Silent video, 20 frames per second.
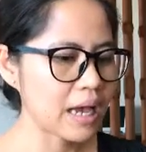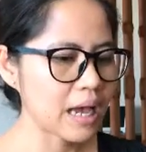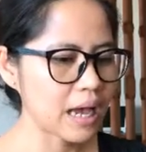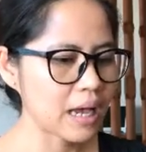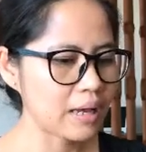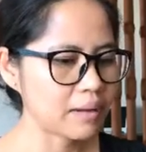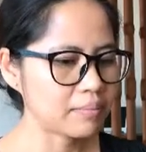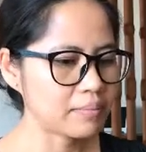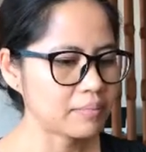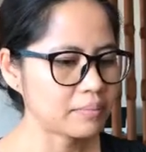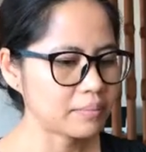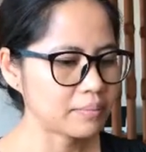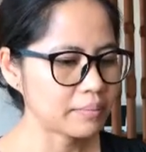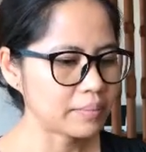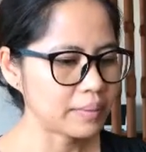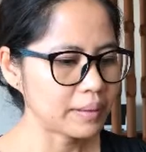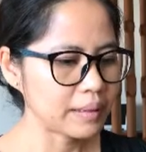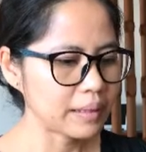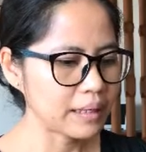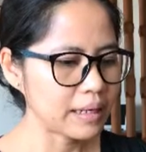um,
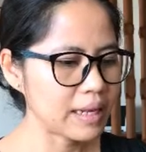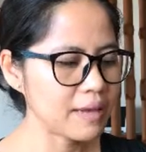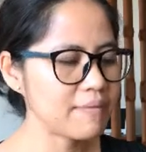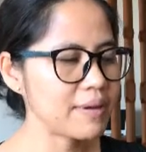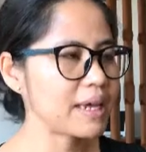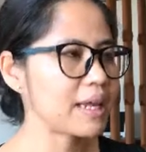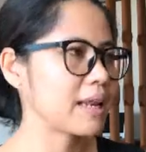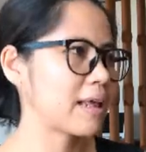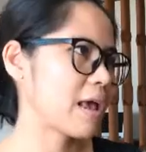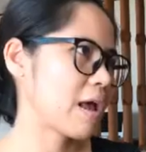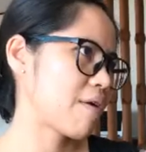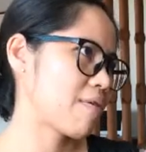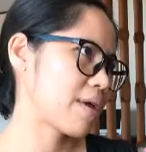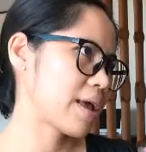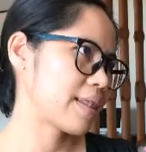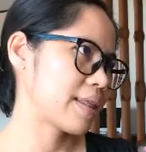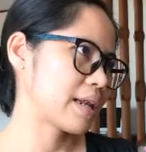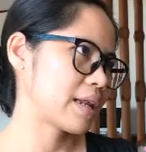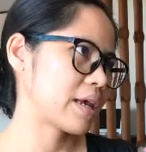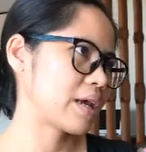living in an
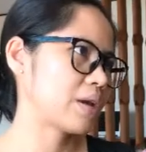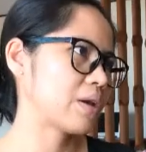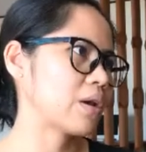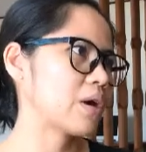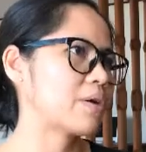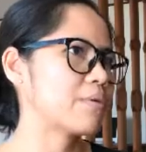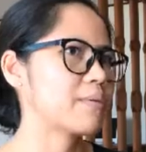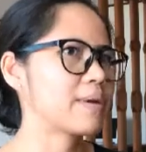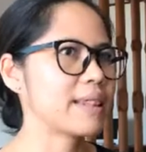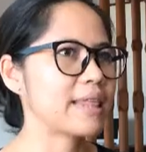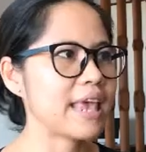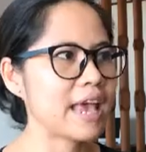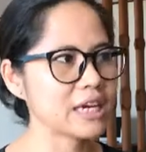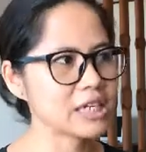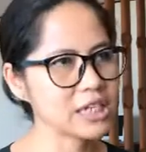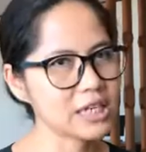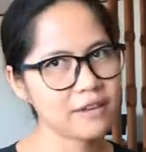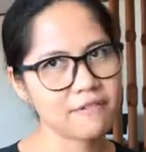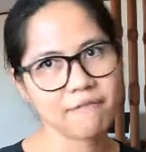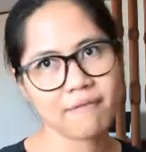area that they are not really
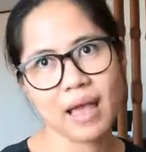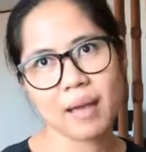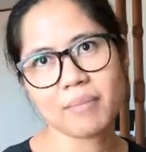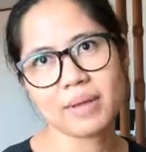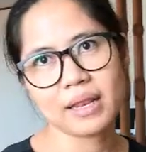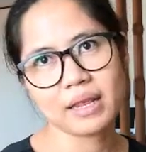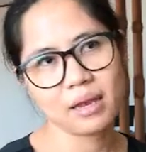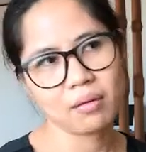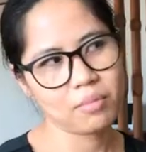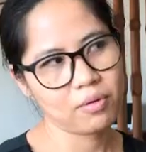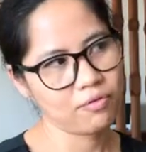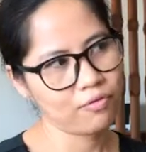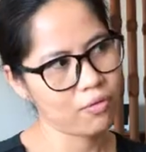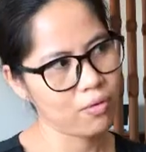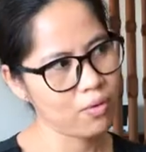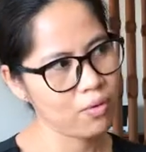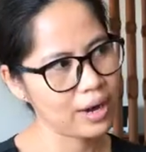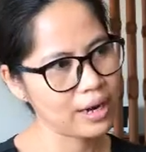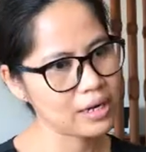actually familiar before,